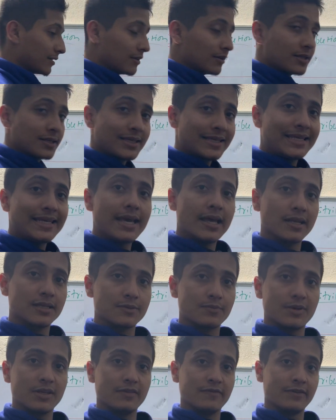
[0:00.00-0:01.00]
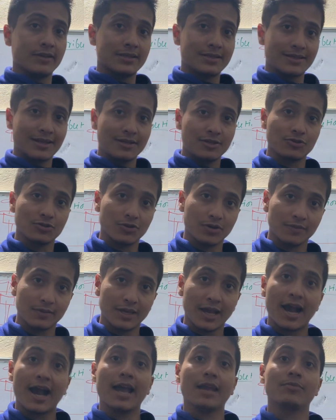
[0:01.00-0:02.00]
the CNS manifestation of the
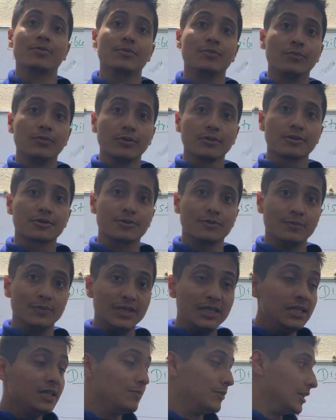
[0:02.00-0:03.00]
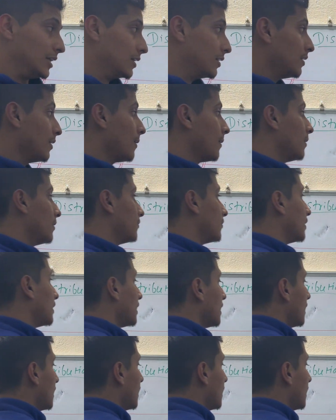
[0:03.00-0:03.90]
hyperbilirubinemia, right?